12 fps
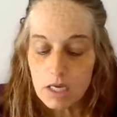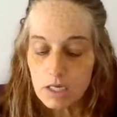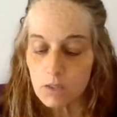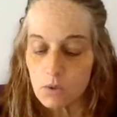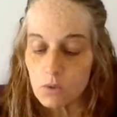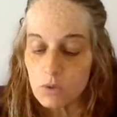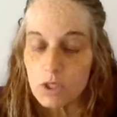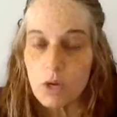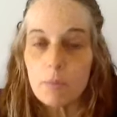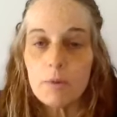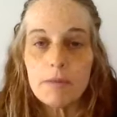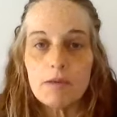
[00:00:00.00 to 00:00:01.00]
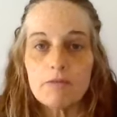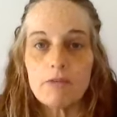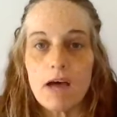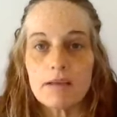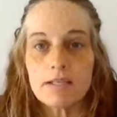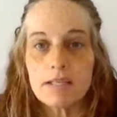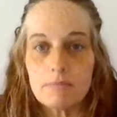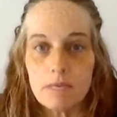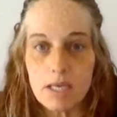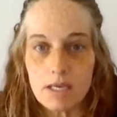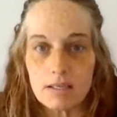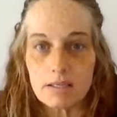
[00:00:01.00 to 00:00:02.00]
so dopamine fasting
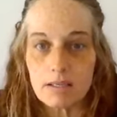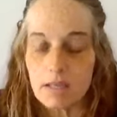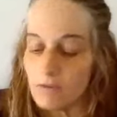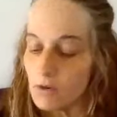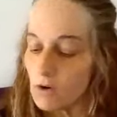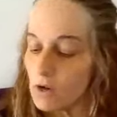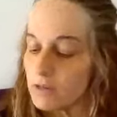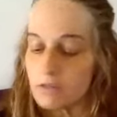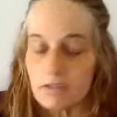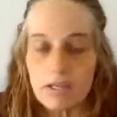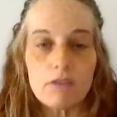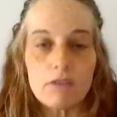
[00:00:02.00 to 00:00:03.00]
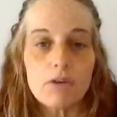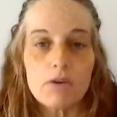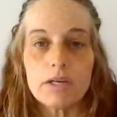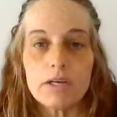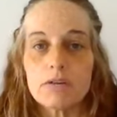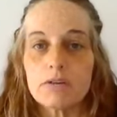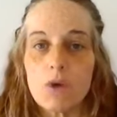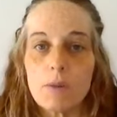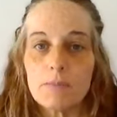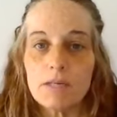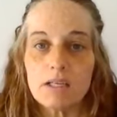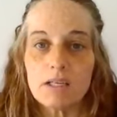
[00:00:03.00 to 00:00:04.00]
means if you're on your cell phone and you're
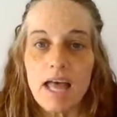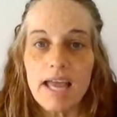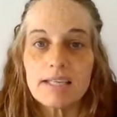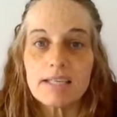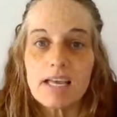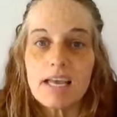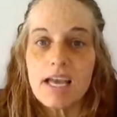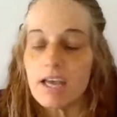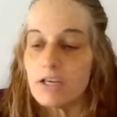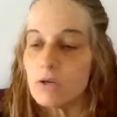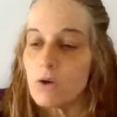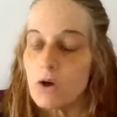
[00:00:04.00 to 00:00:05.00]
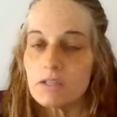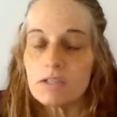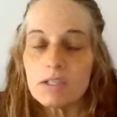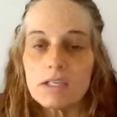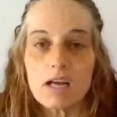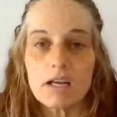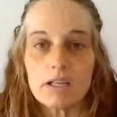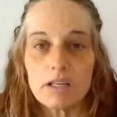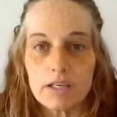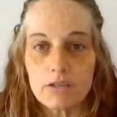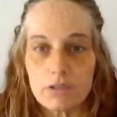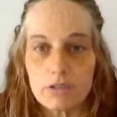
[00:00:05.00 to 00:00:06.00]
stopped at a light and you constantly got to
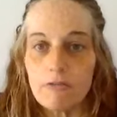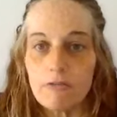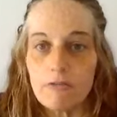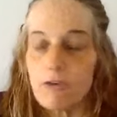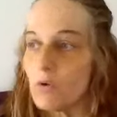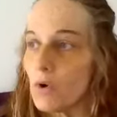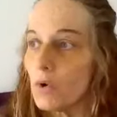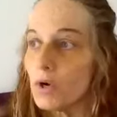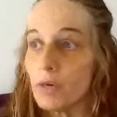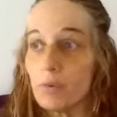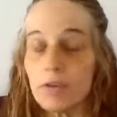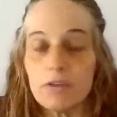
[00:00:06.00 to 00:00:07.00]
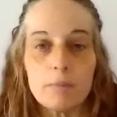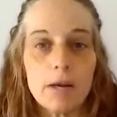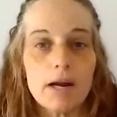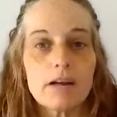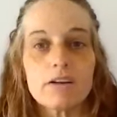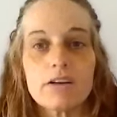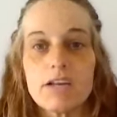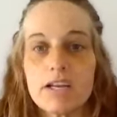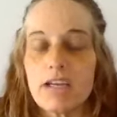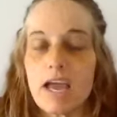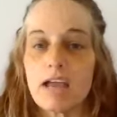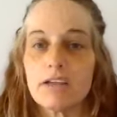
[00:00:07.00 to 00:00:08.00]
look at your cell phone or you're with your partner
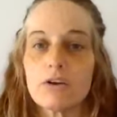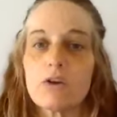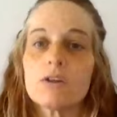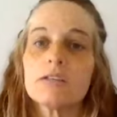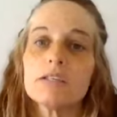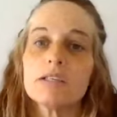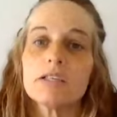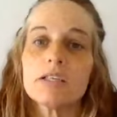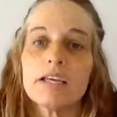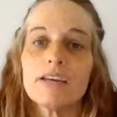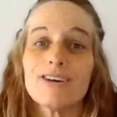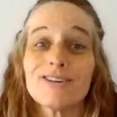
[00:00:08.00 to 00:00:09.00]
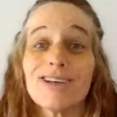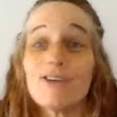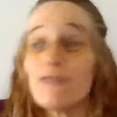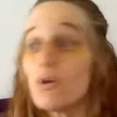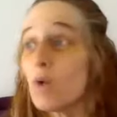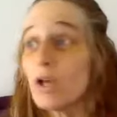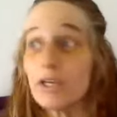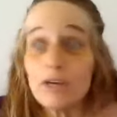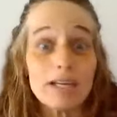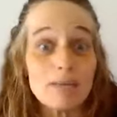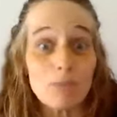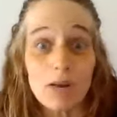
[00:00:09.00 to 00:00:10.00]
and, and you're constantly looking at your cell phone while
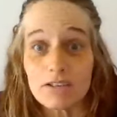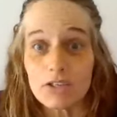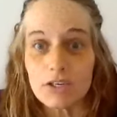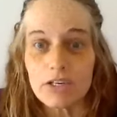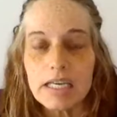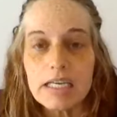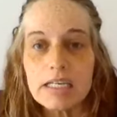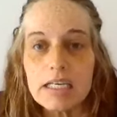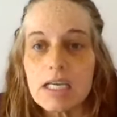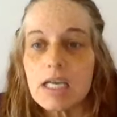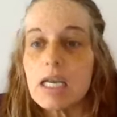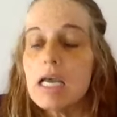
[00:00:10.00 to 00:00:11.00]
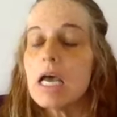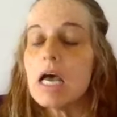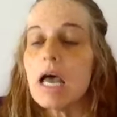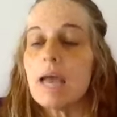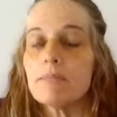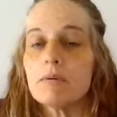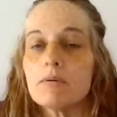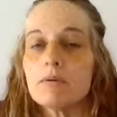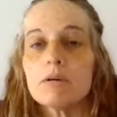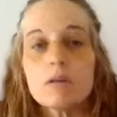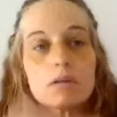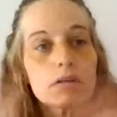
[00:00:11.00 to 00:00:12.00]
you're whilst you're eating and um,
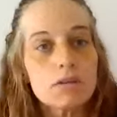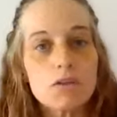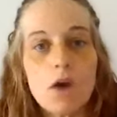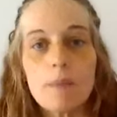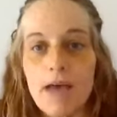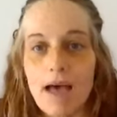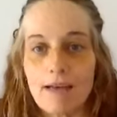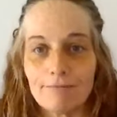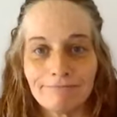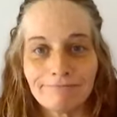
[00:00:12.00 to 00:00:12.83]
stop that.